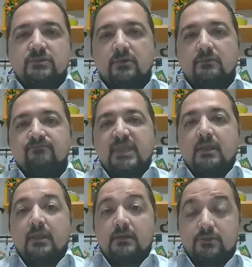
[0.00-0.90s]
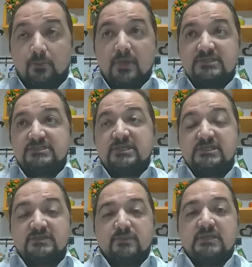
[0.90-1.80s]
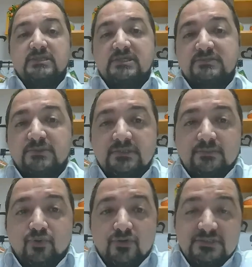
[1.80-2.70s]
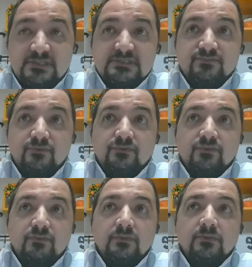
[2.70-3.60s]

so a robust change management process would